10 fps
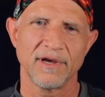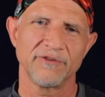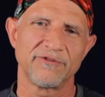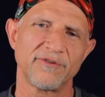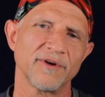
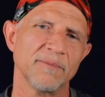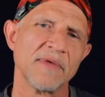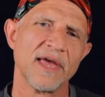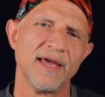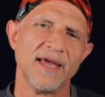system.
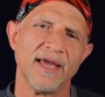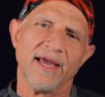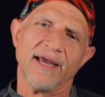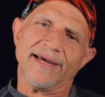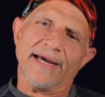
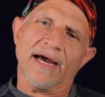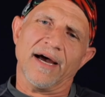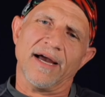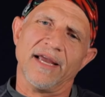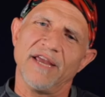
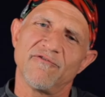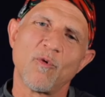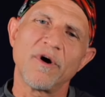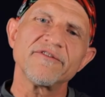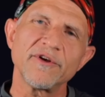If
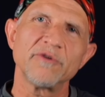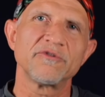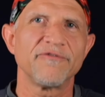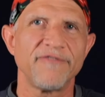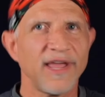one of
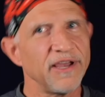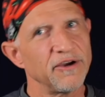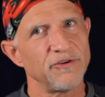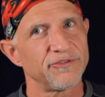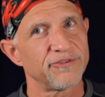those
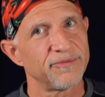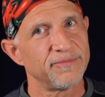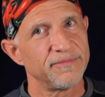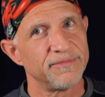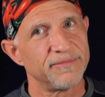fails,
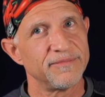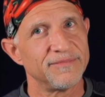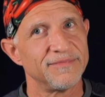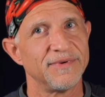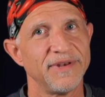
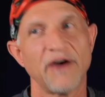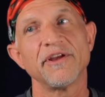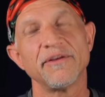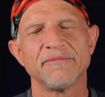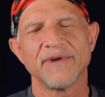
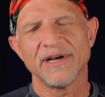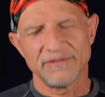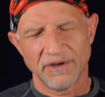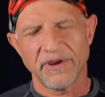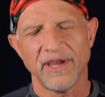
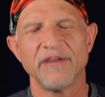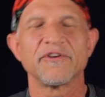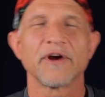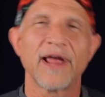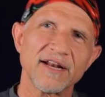
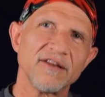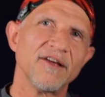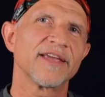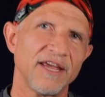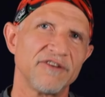if your
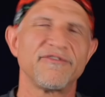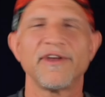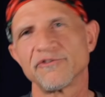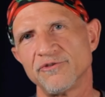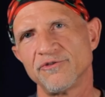analog gauge
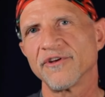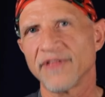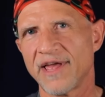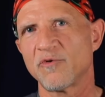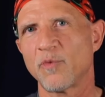fails, you
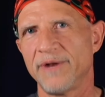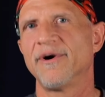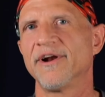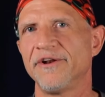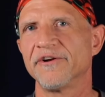still have a way to
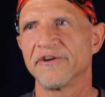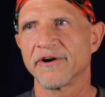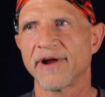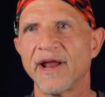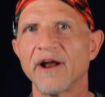monitor
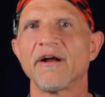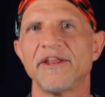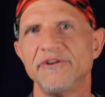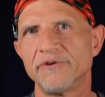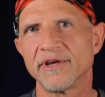your air,
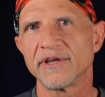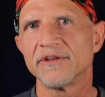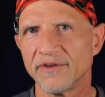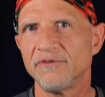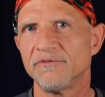and you can
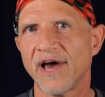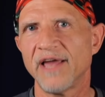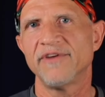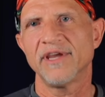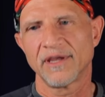continue
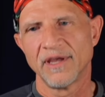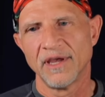diving